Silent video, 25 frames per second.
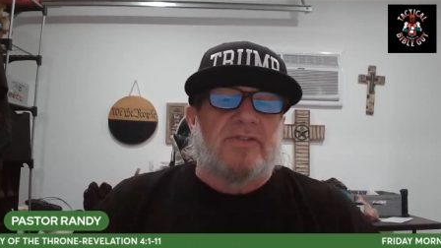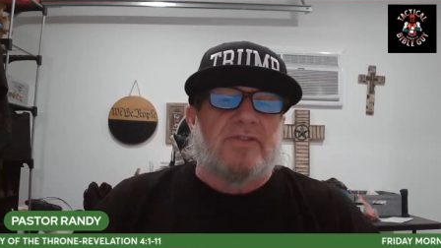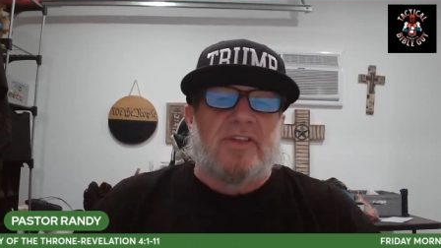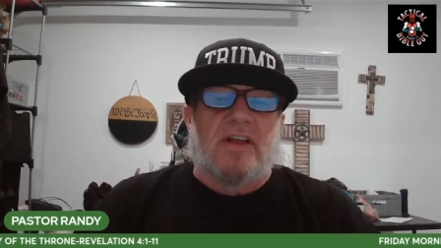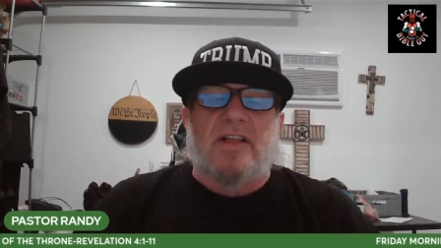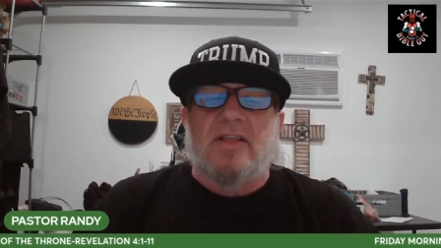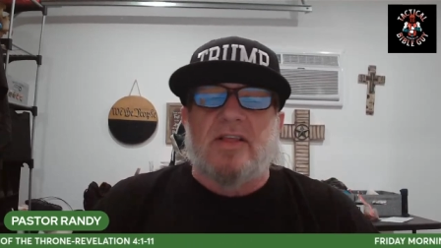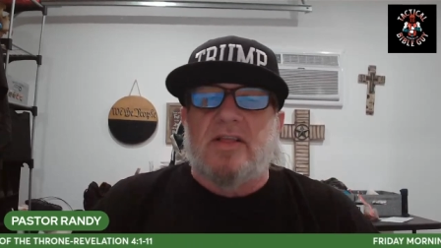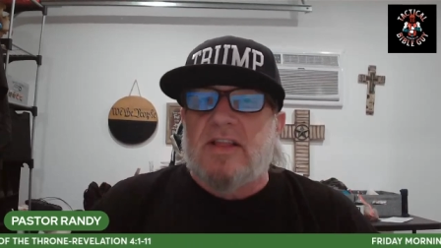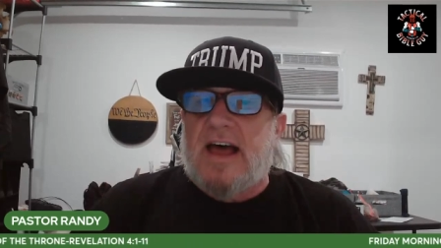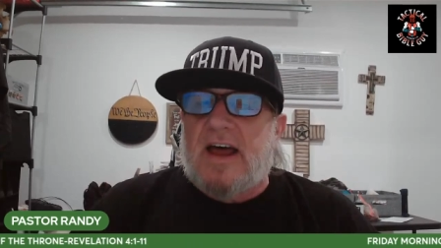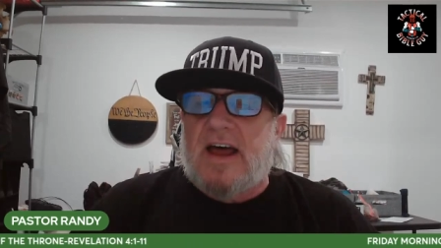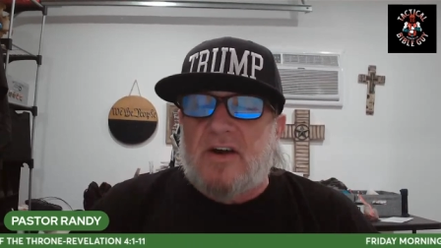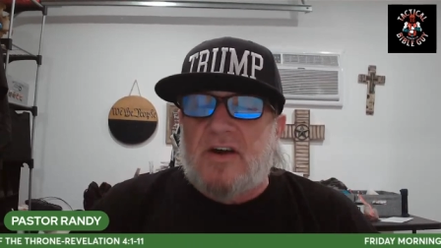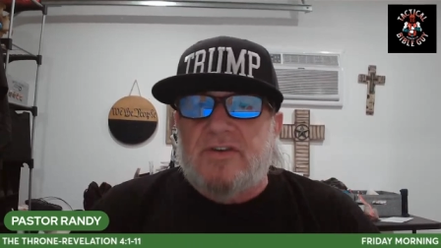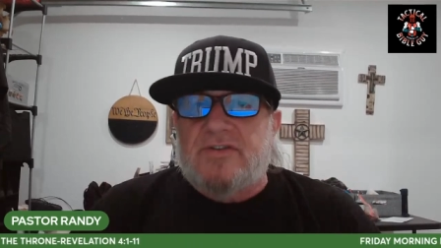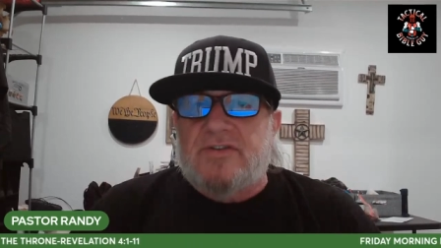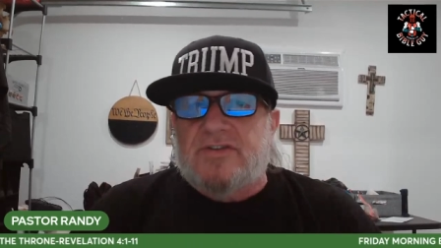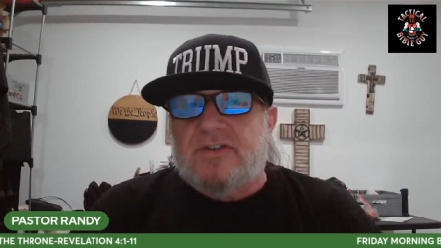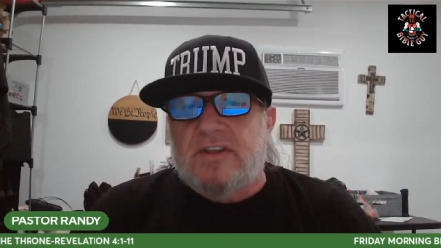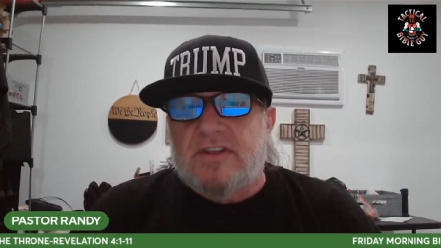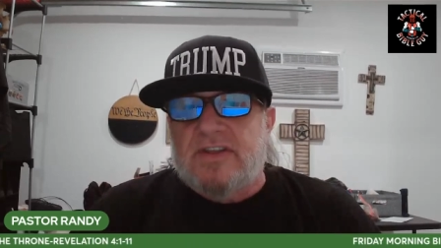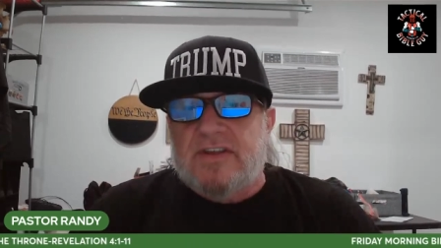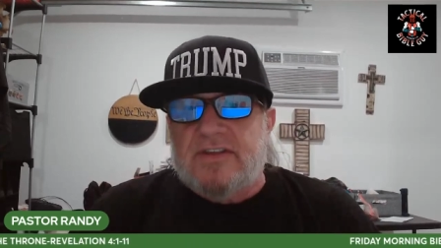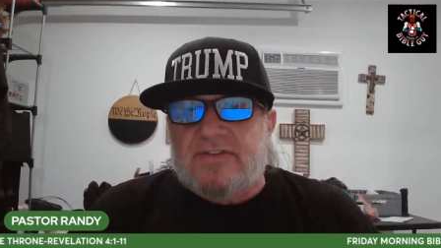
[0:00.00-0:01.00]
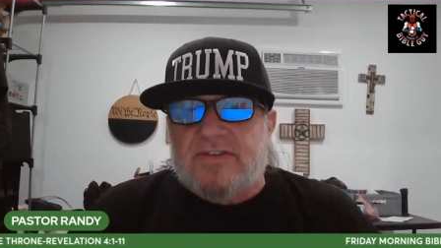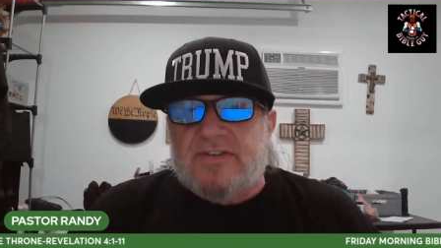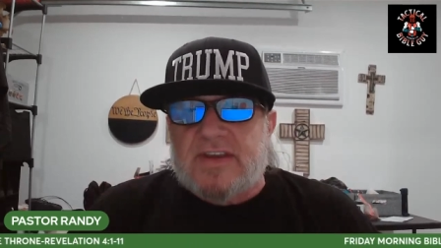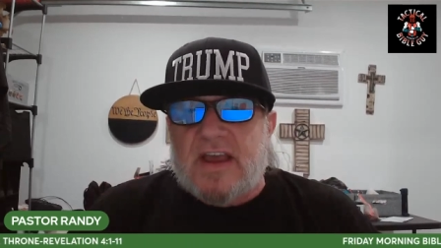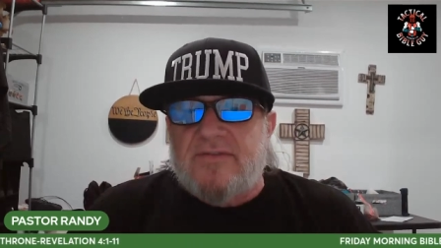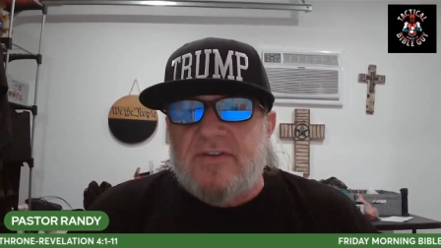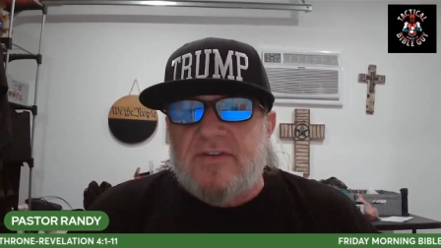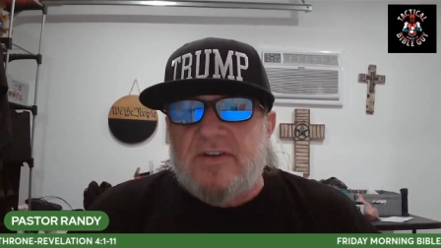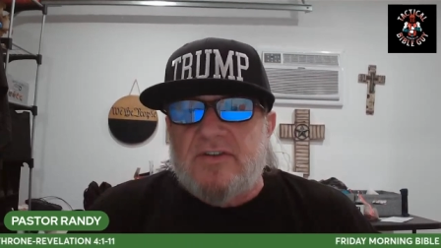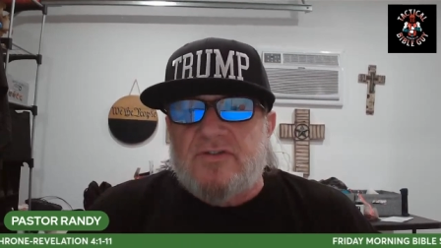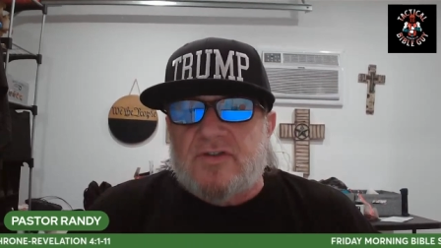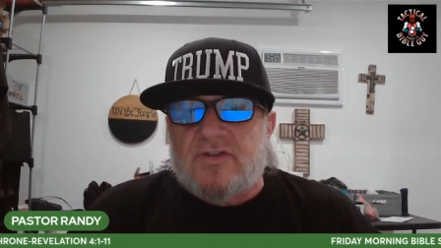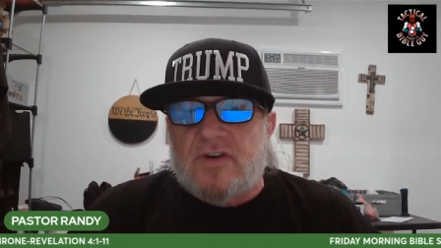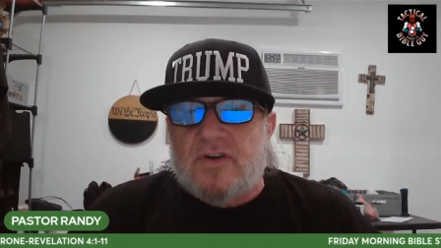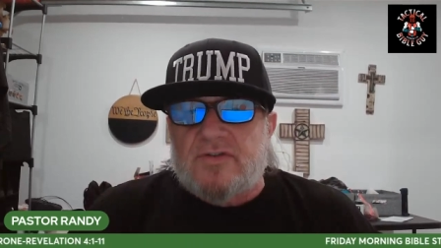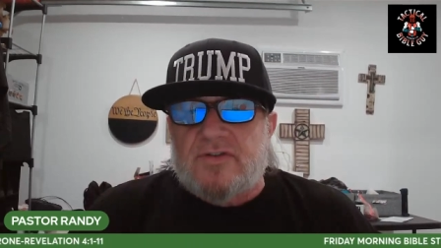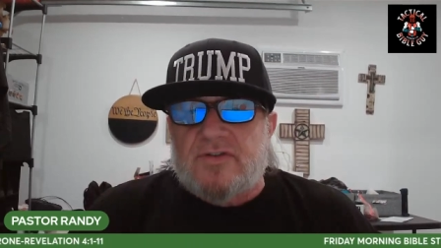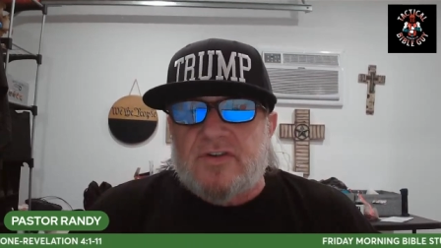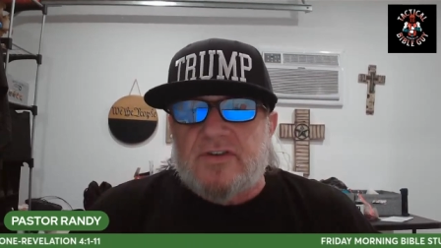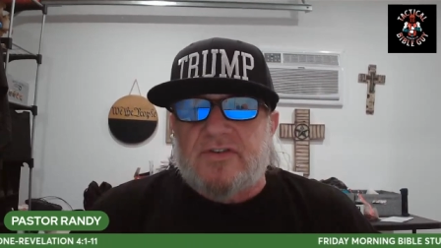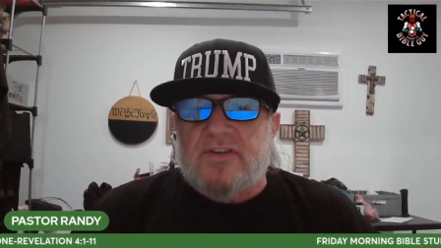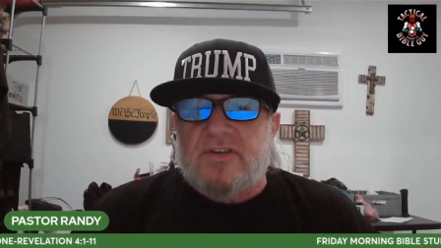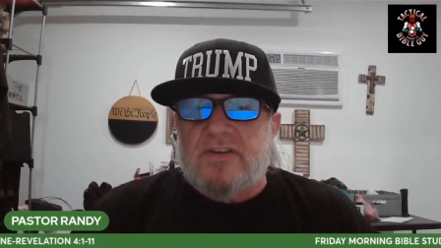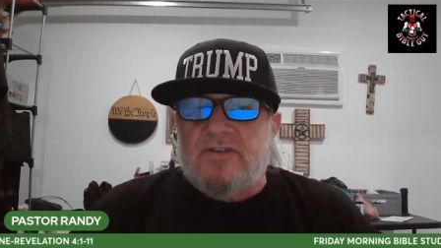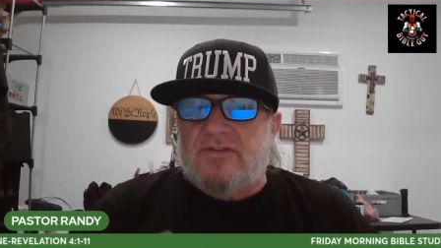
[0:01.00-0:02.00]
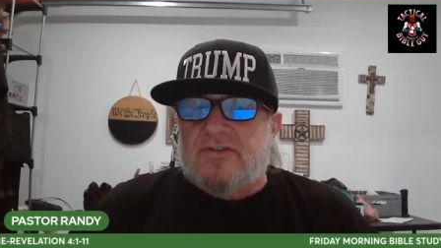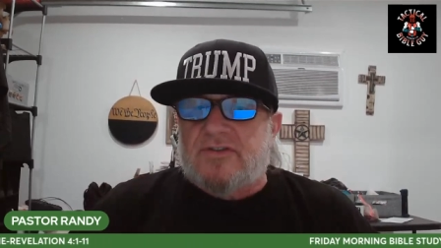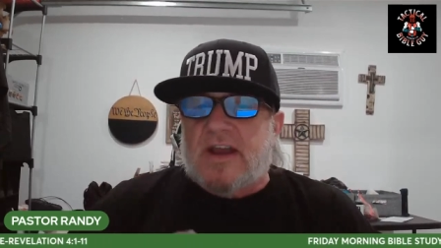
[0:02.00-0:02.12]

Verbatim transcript: the letters to the seven churches in